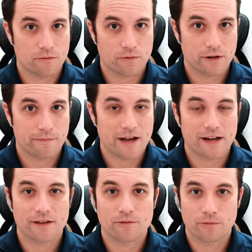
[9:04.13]
worry about
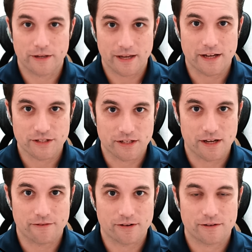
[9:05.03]
it. We got you
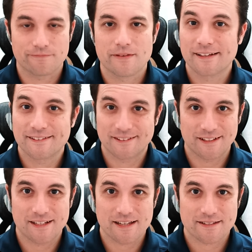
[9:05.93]
covered. See you
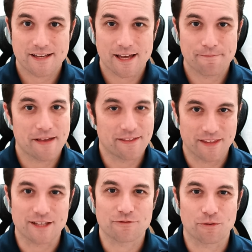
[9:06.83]
next time, and
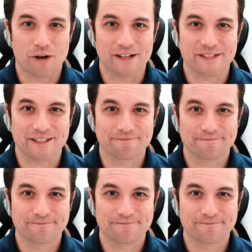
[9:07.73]
thanks for watching.